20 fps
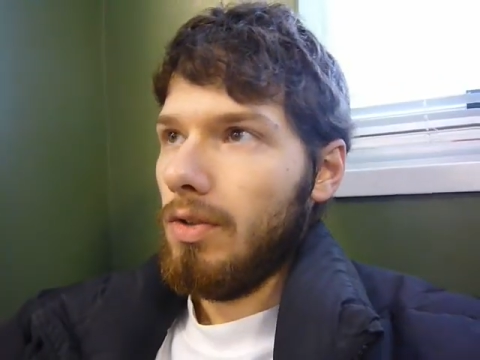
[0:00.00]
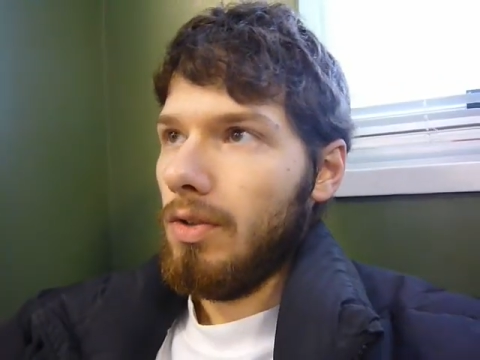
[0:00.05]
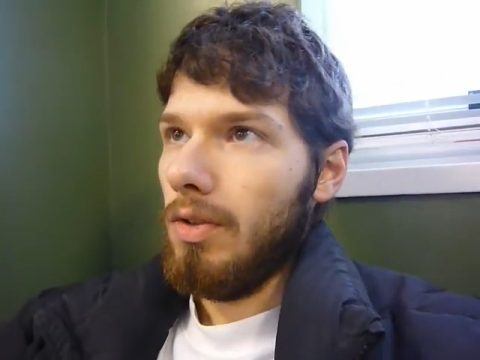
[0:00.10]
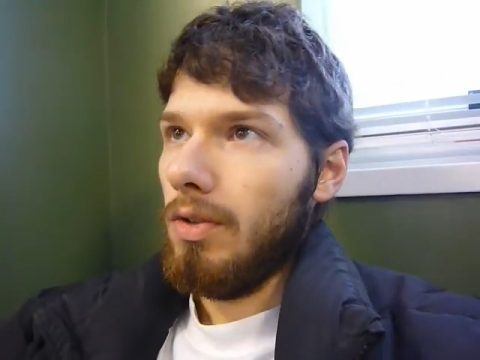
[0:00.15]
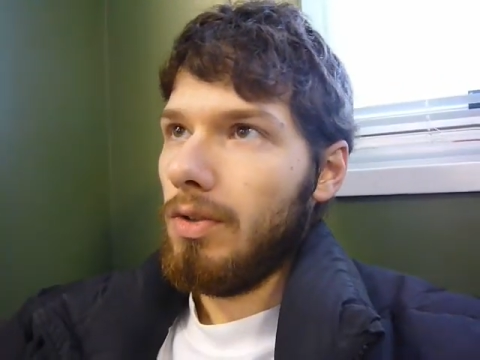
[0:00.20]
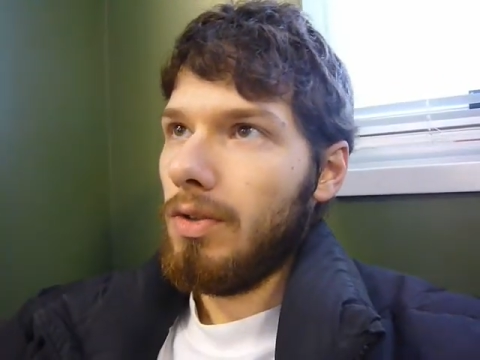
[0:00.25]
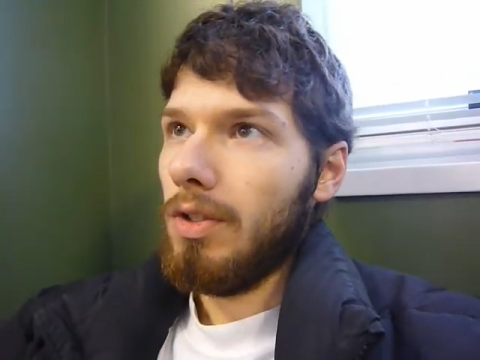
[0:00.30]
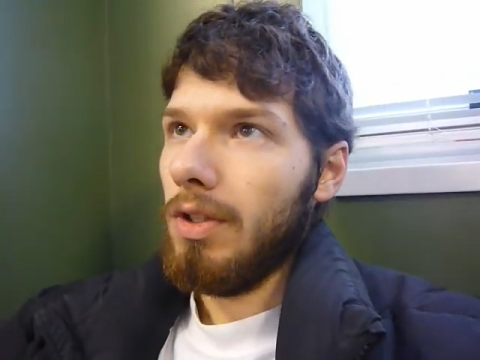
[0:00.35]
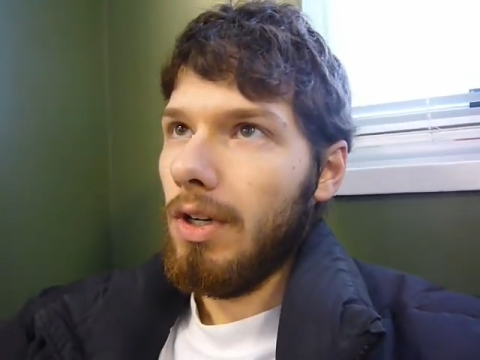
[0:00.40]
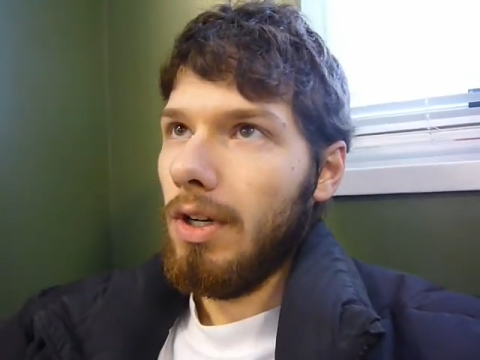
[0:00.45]
So
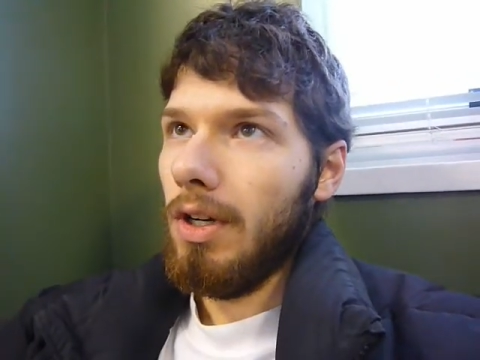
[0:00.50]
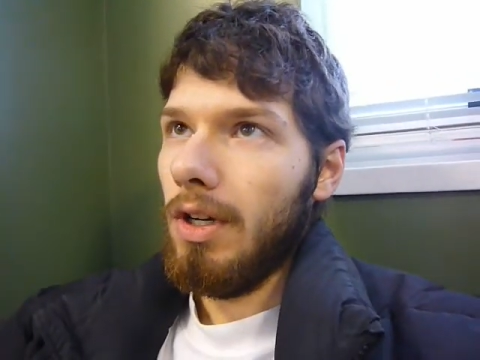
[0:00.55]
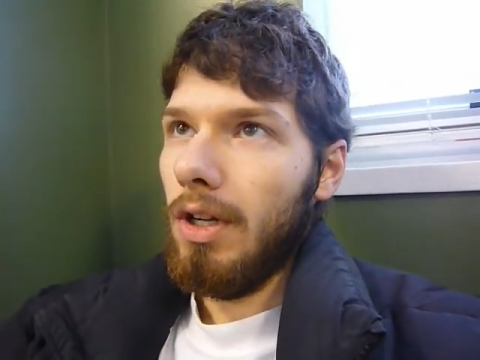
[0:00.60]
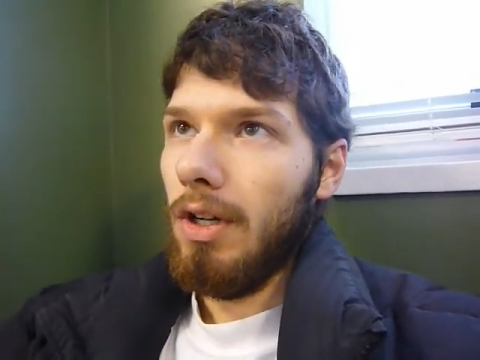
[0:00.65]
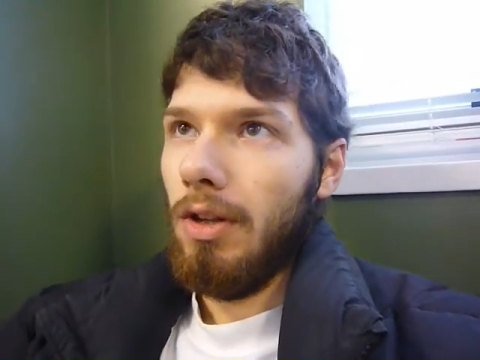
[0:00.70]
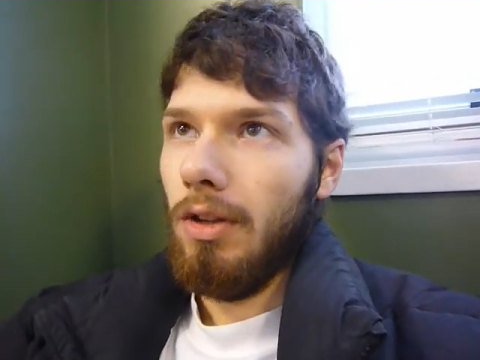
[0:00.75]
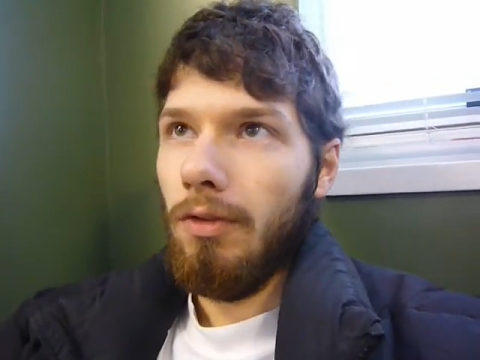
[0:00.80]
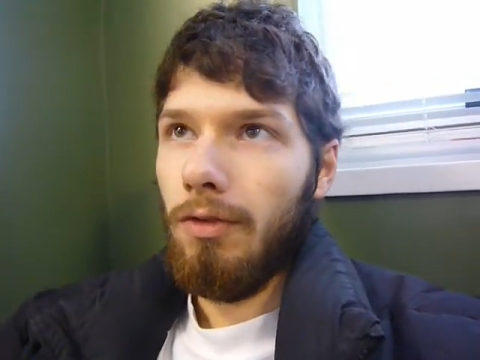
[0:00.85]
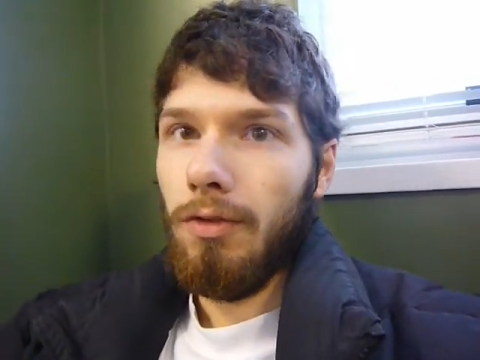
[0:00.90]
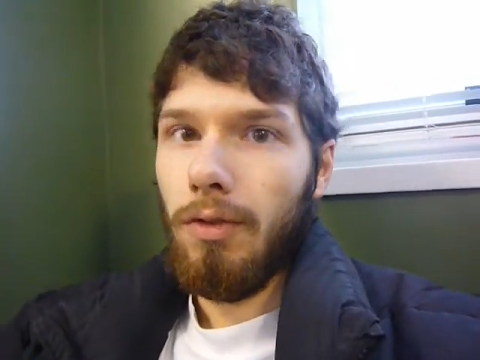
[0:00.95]
you start
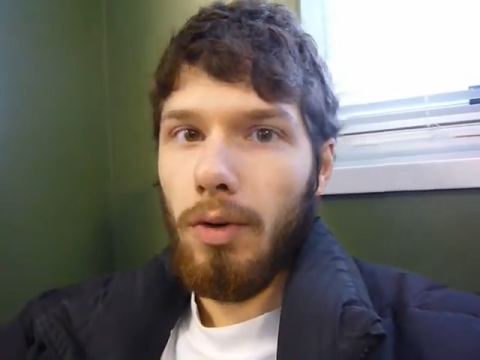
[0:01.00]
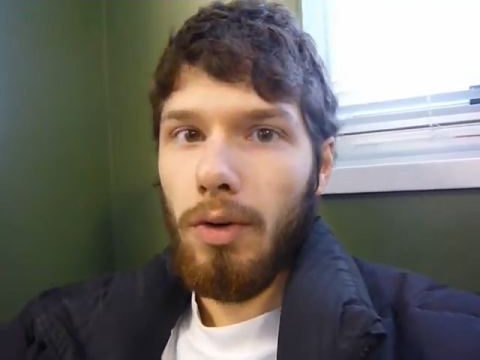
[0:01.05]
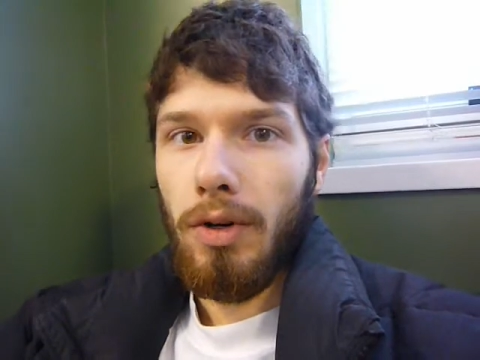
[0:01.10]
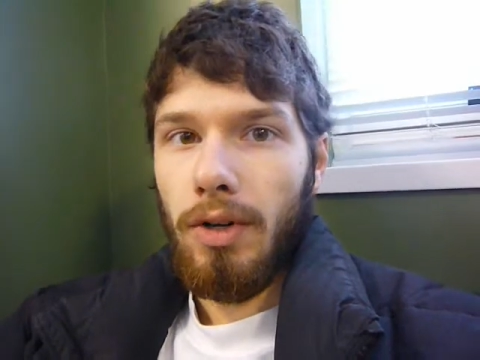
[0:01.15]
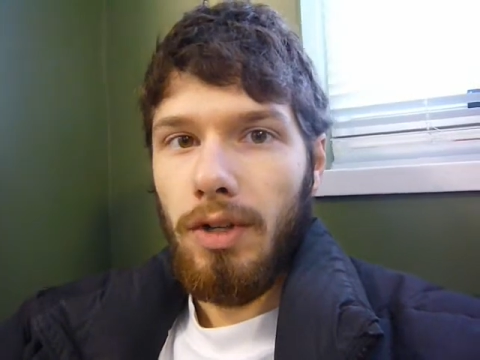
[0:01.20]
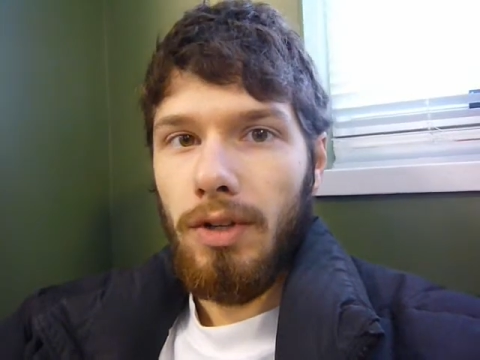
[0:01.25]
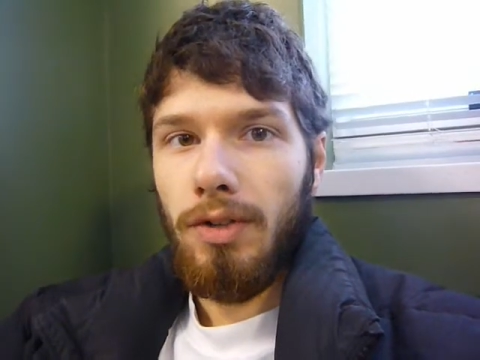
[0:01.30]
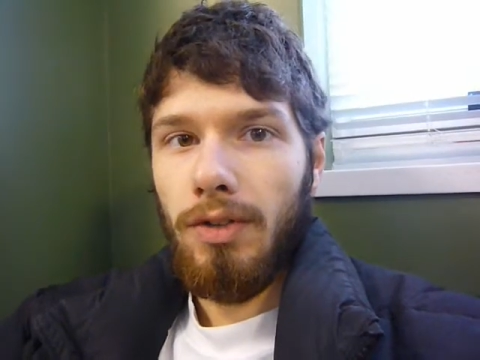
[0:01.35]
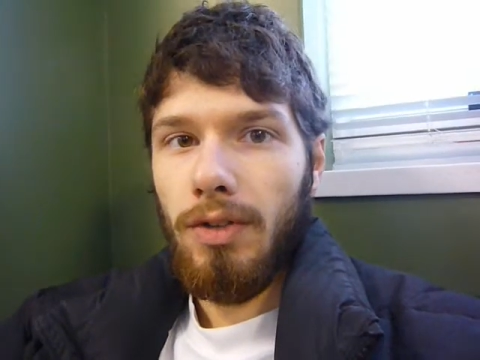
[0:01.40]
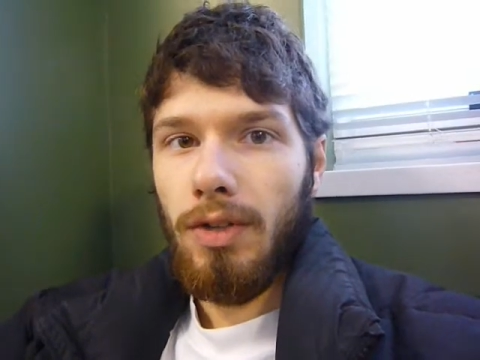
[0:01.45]
in the
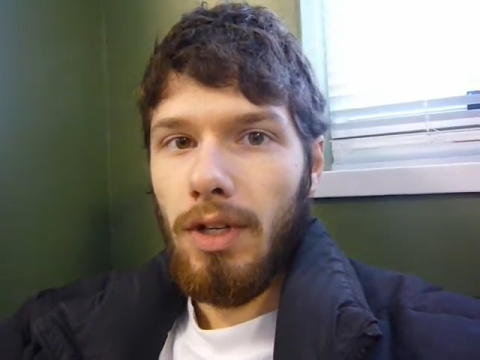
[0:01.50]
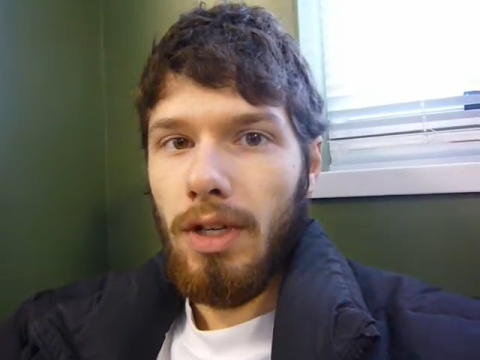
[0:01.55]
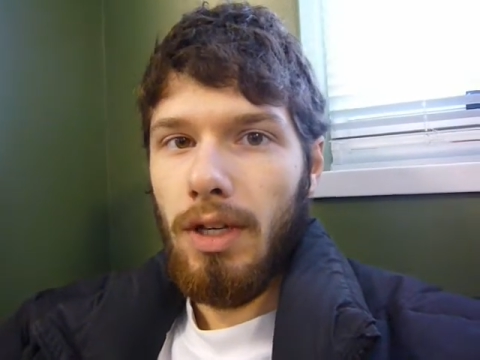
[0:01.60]
forest,